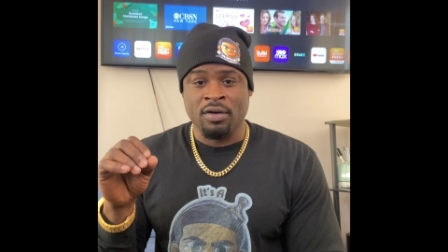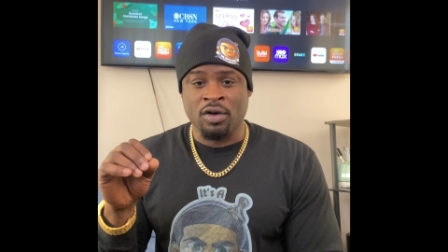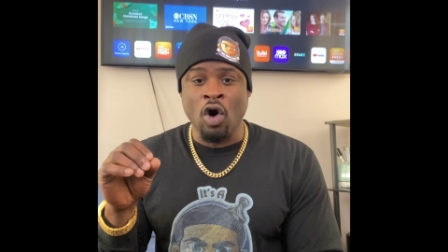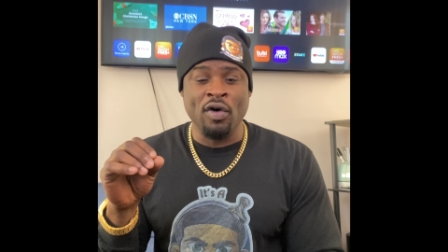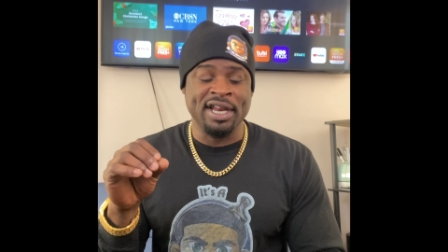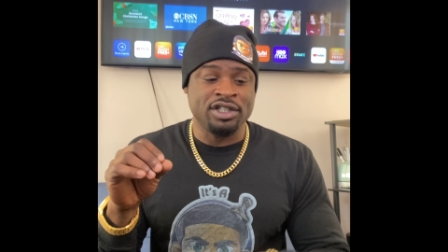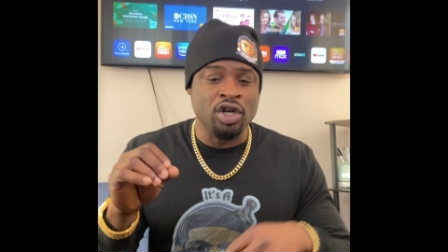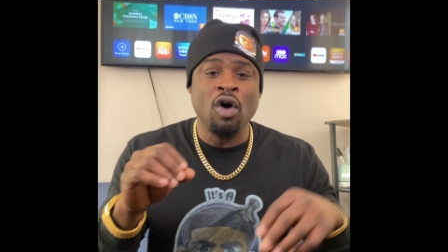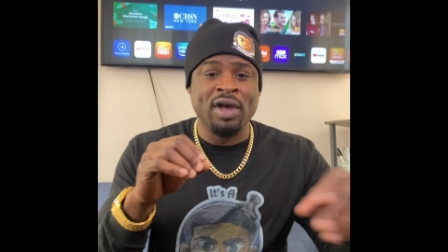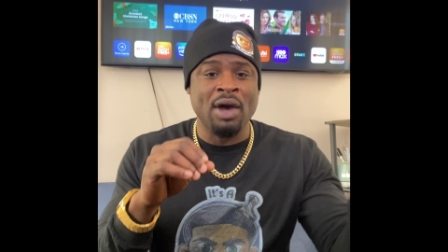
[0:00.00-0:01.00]
Going into,
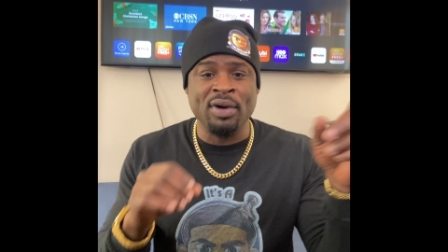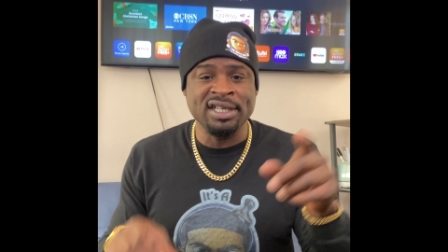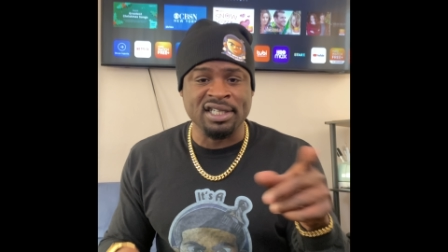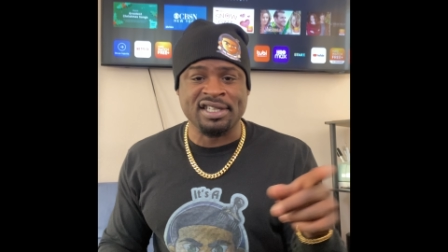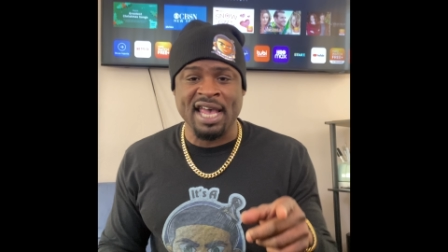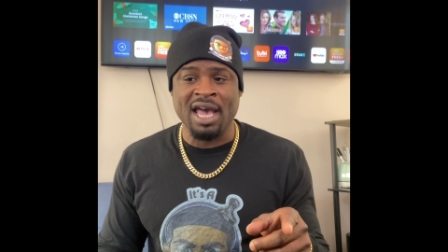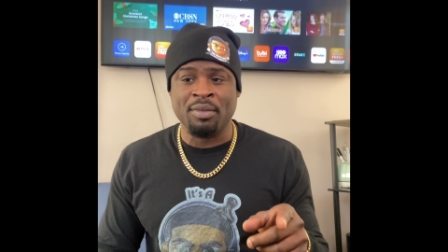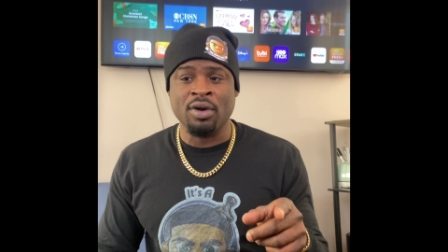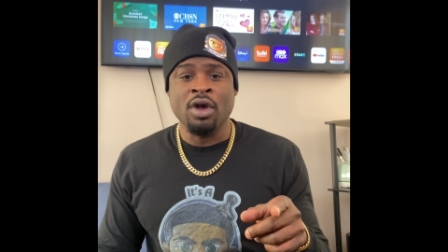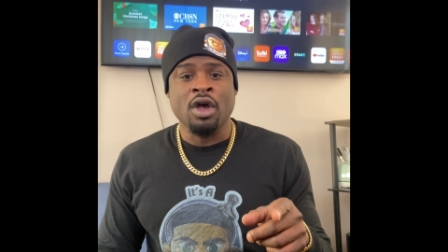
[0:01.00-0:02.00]
okay, well, he's a
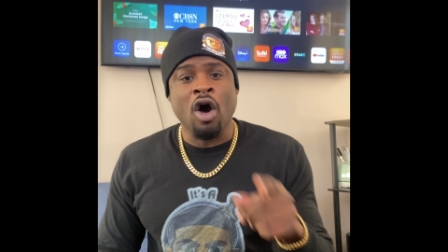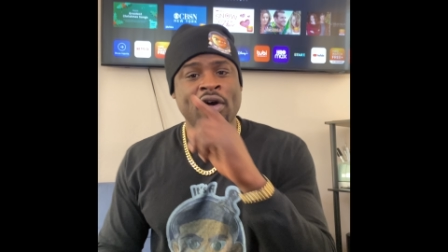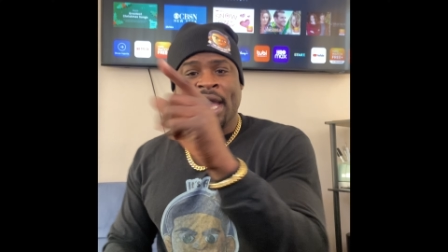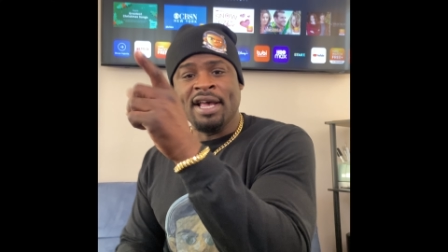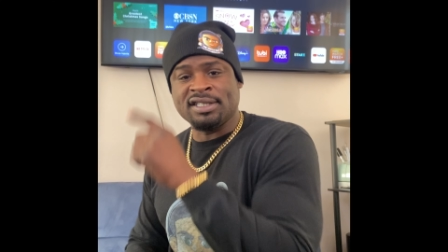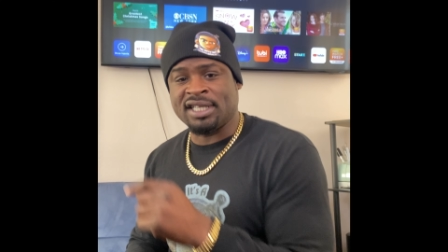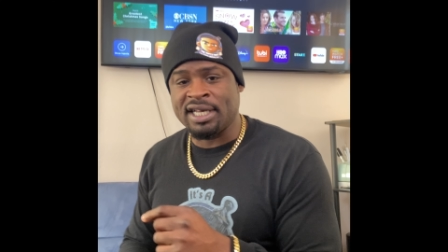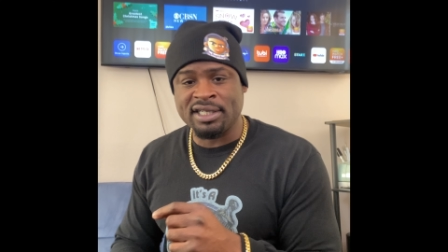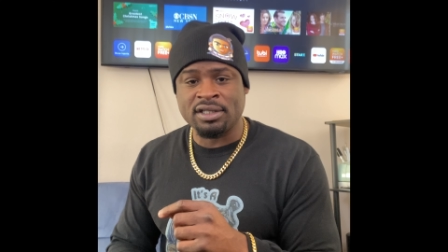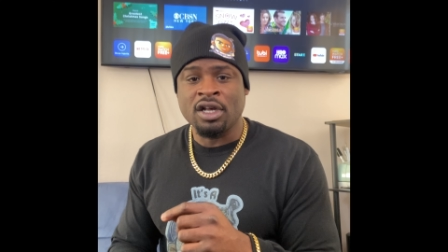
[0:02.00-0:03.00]
scammer. Okay, he's
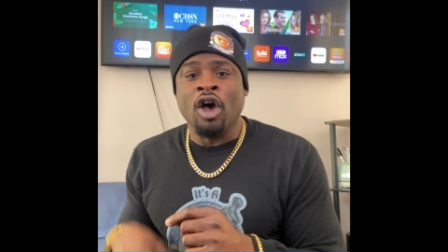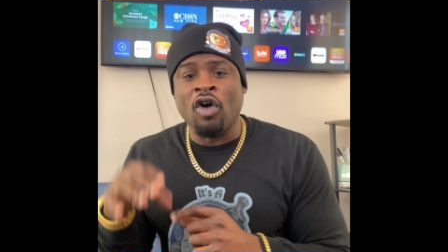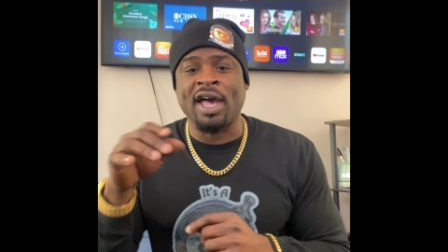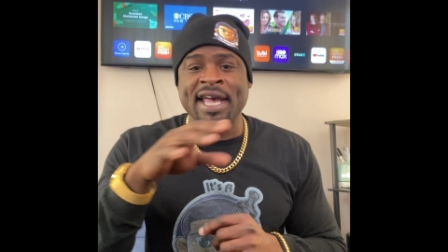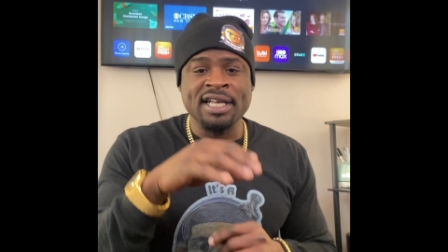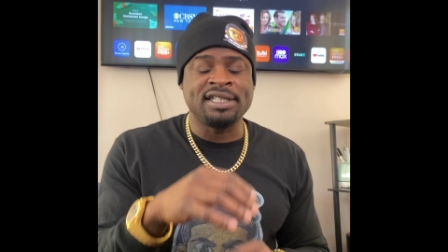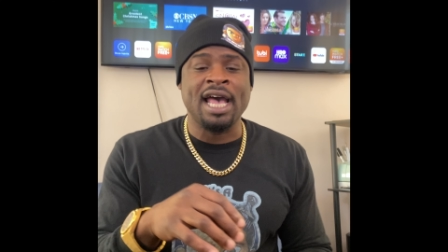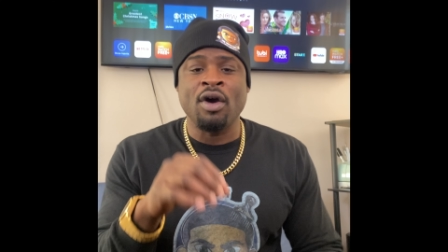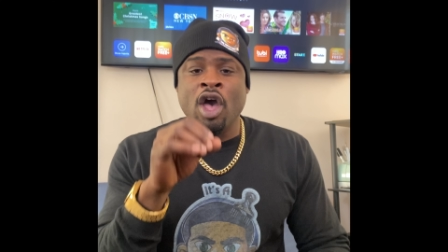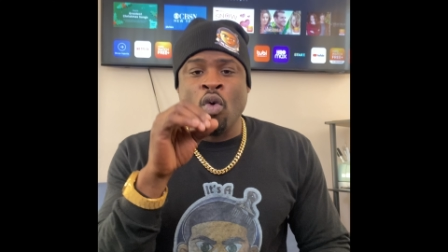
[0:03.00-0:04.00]
this. Okay, he's
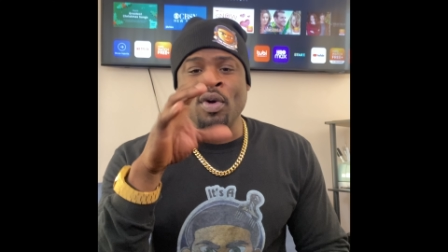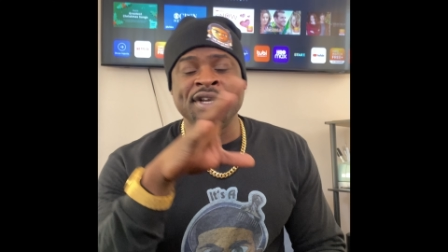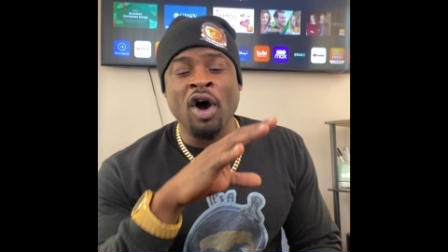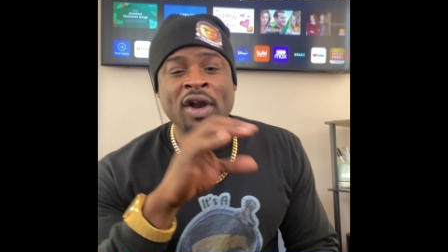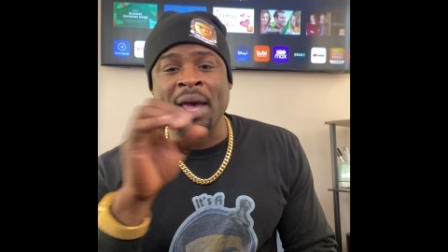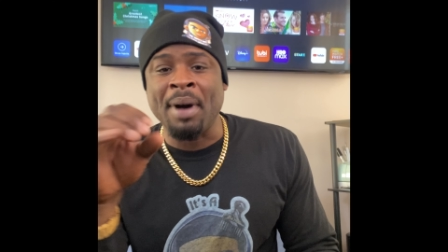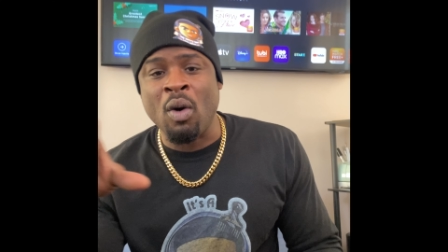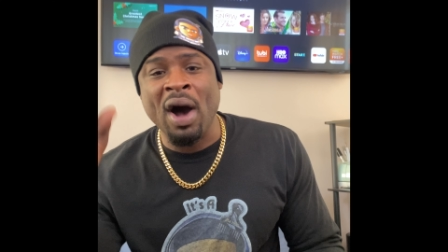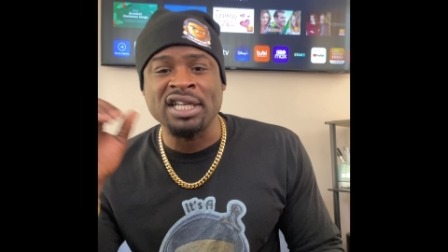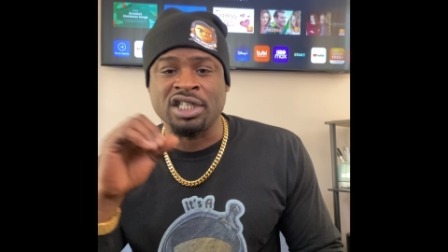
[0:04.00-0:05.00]
that. We know that by
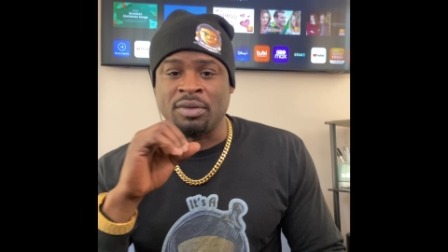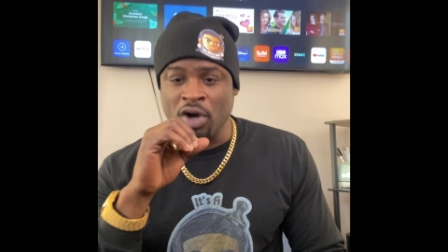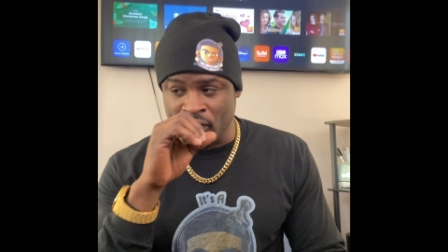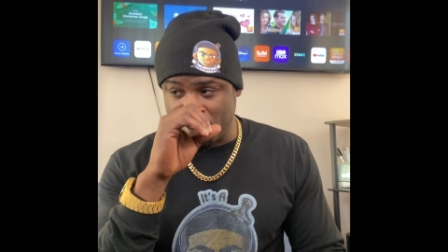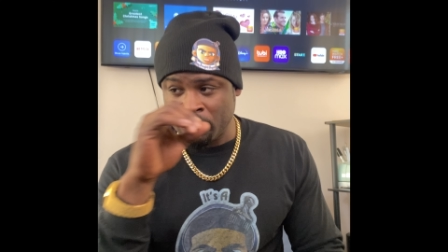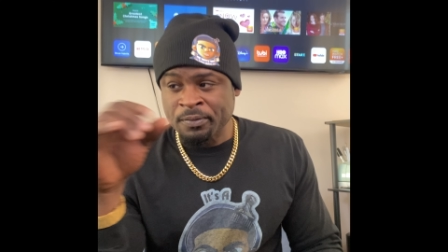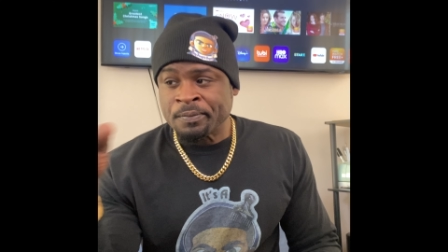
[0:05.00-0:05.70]
watching the movie.